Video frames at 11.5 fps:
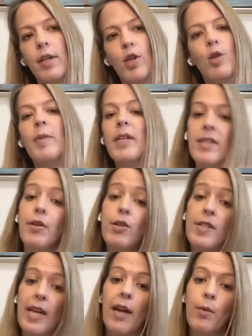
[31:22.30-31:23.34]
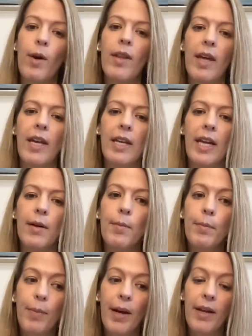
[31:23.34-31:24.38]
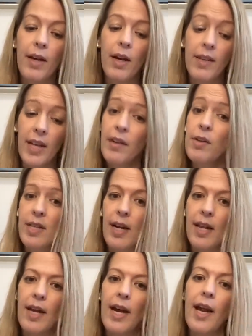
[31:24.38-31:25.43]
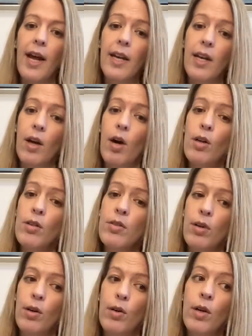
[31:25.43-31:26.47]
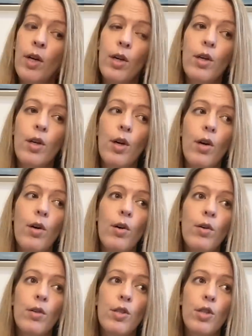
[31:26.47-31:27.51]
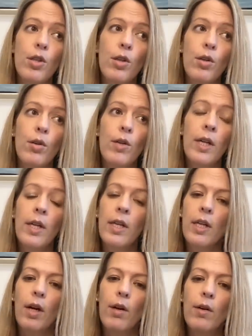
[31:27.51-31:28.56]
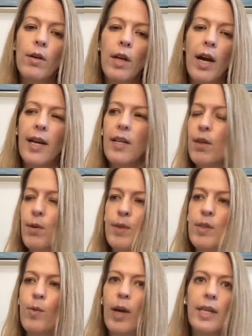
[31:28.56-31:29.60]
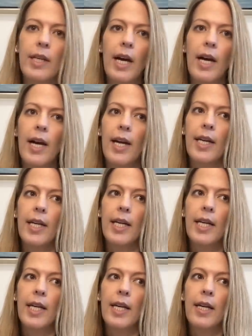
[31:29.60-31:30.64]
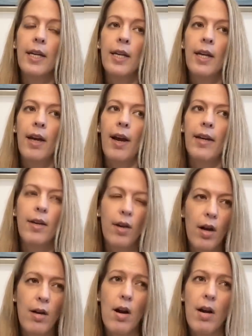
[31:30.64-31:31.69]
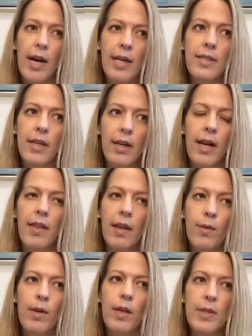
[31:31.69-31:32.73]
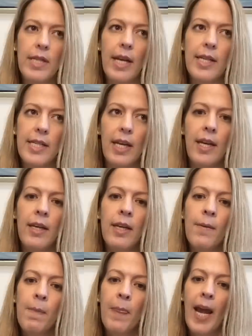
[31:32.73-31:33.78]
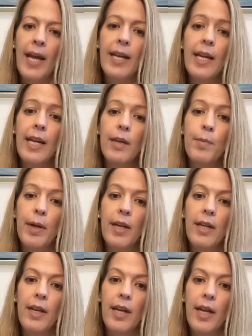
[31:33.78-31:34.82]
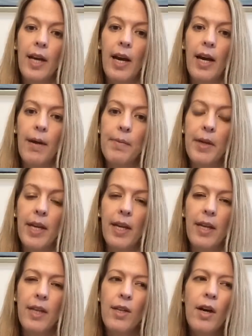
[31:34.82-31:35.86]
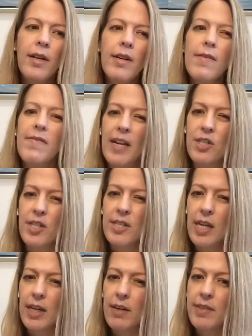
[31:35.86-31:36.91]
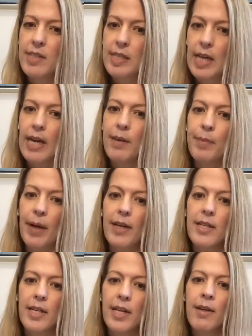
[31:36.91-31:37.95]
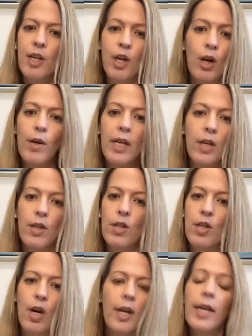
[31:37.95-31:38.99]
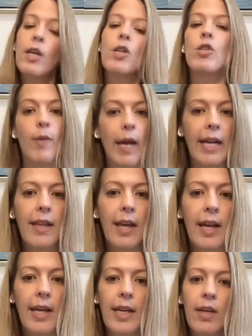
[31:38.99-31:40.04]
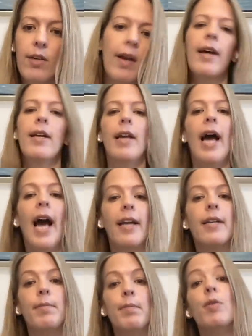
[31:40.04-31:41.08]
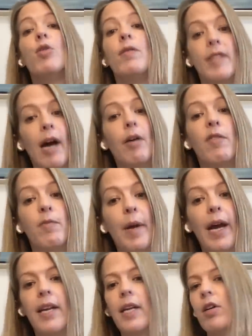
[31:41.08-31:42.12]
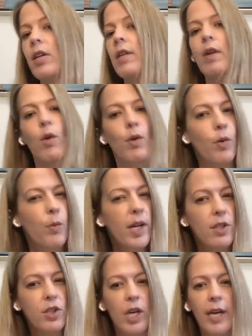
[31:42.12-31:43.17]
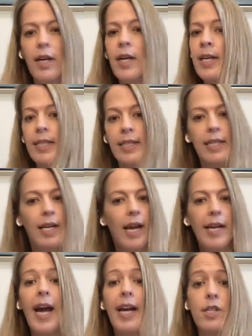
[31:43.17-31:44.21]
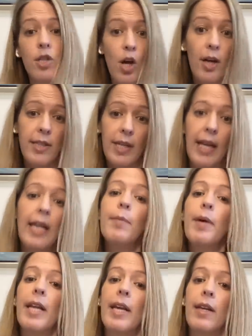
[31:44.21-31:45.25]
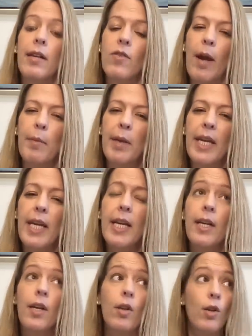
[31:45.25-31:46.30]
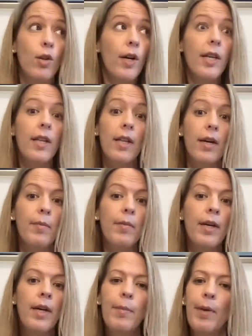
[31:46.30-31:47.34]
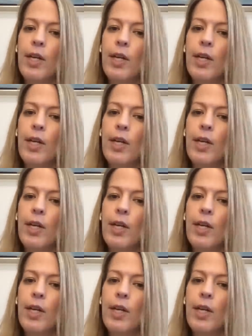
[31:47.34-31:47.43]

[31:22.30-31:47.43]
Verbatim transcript: humans understand what they need. But on the other side of that, I can also go to, you know, there was one guy, he had a car accident, I think when he was 19, and he had been not in a vegetative state, but you know, he couldn't talk, he couldn't do anything. He hadn't moved out of bed. He couldn't even go in a wheelchair and hadn't talked to anybody in his family. He could look at them, but